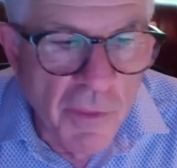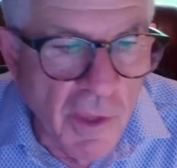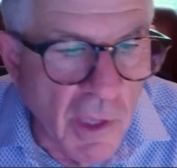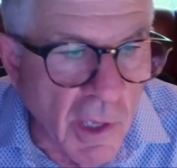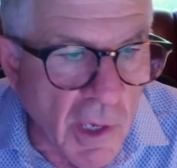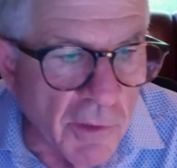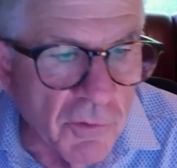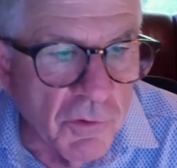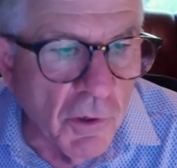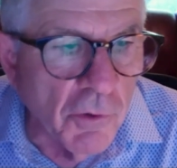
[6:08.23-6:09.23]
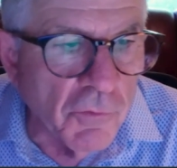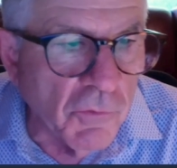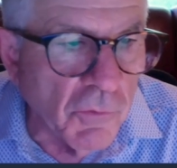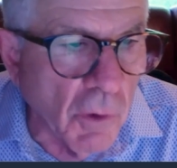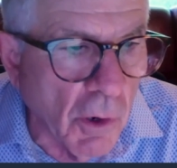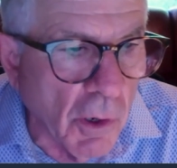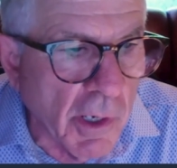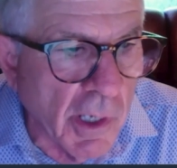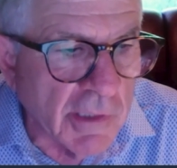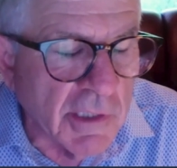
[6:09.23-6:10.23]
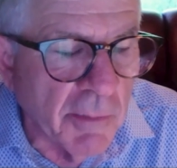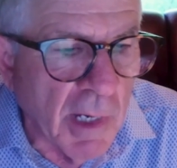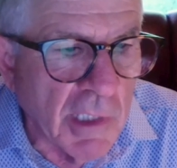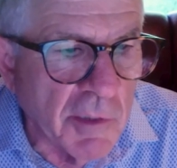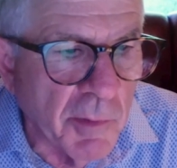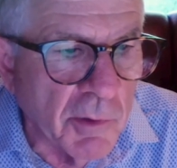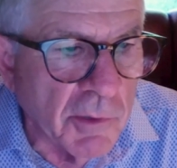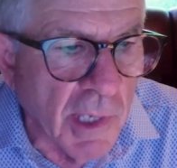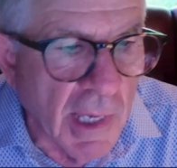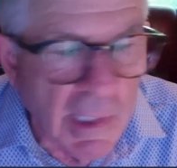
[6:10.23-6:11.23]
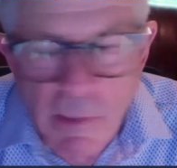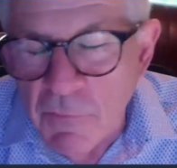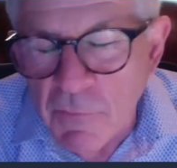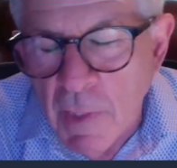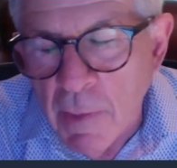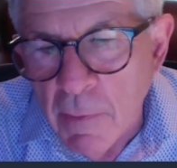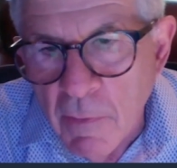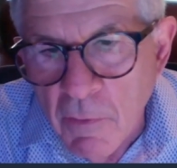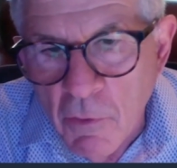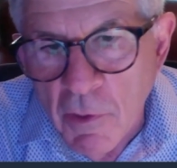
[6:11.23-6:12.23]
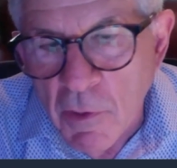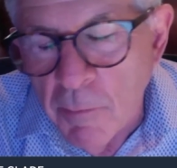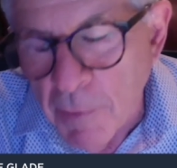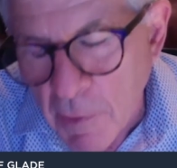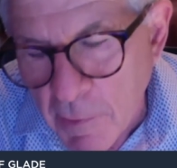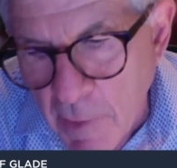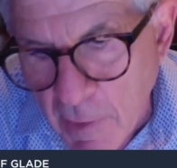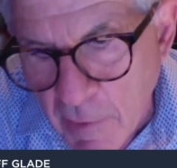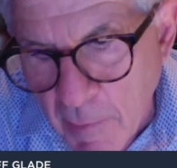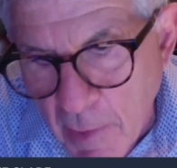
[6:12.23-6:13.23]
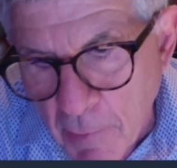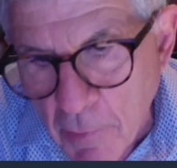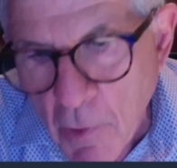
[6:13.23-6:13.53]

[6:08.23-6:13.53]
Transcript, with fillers: The inserts are customizable to any extent. You could completely take them out